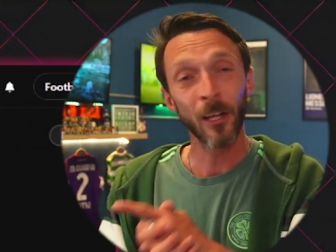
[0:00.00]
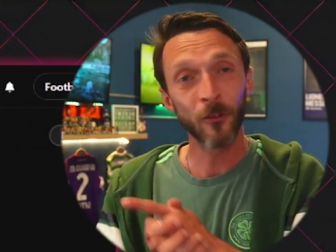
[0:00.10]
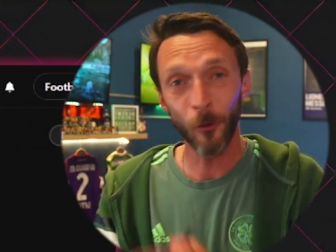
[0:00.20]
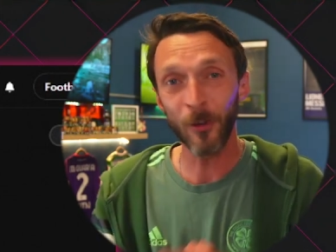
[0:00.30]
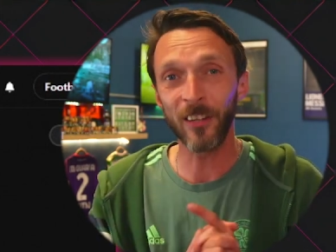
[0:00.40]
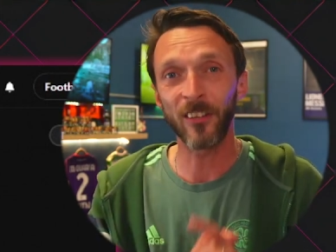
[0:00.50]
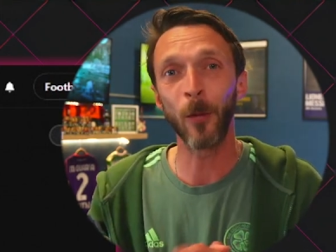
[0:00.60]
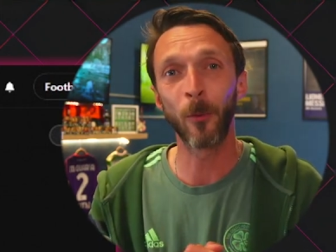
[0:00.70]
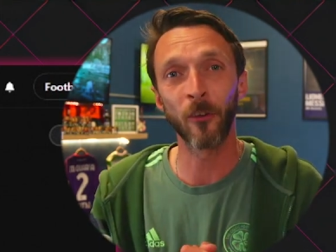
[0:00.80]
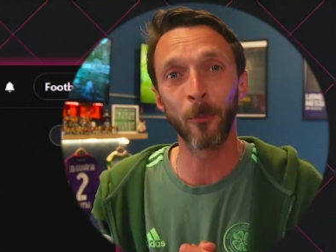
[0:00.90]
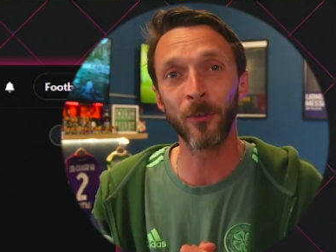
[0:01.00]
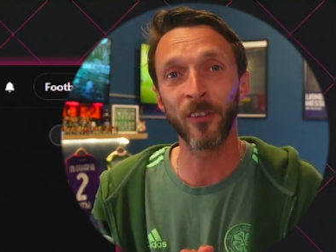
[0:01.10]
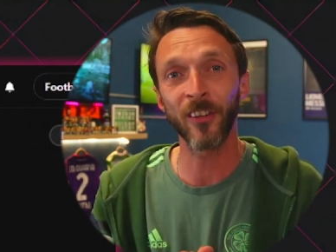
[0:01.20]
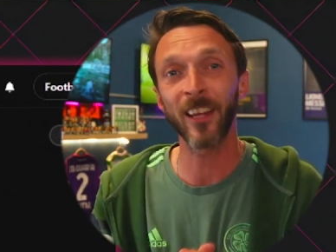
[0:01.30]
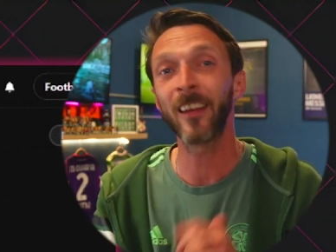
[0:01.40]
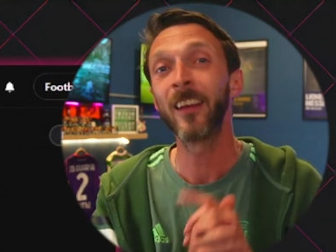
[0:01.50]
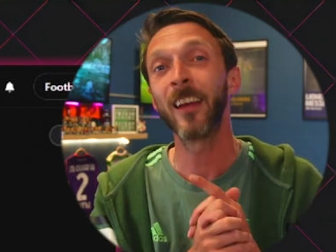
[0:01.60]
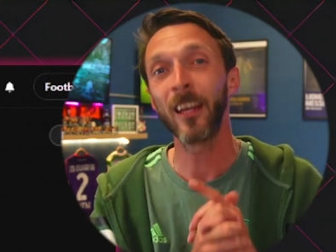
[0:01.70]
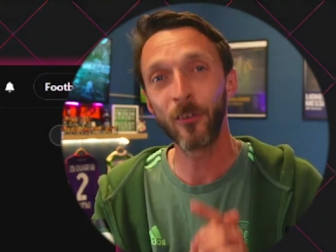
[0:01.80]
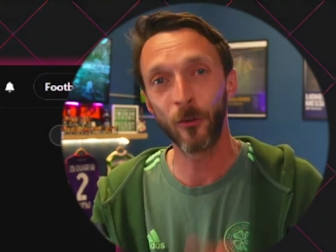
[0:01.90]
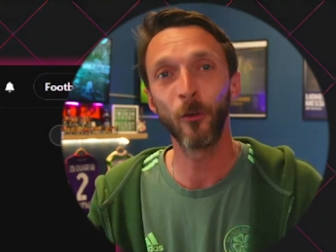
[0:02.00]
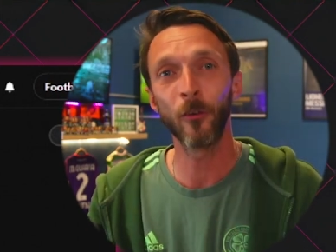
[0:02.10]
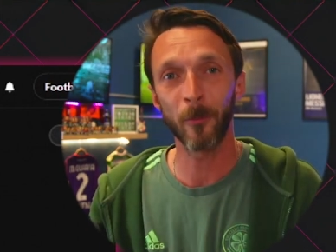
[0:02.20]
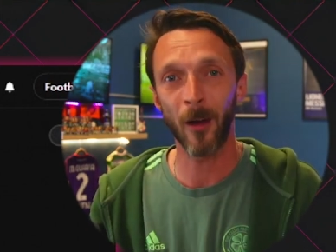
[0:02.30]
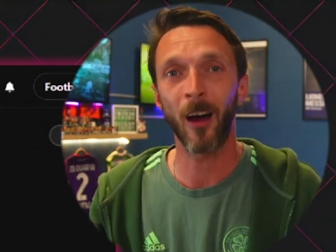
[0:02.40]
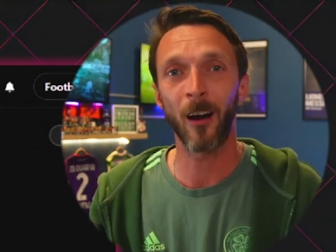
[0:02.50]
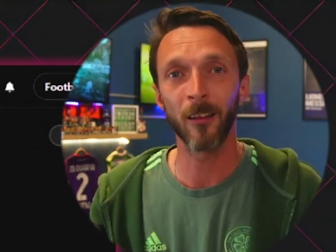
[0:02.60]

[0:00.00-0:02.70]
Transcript: 2 of these keepers are Bundesliga and 2 of them are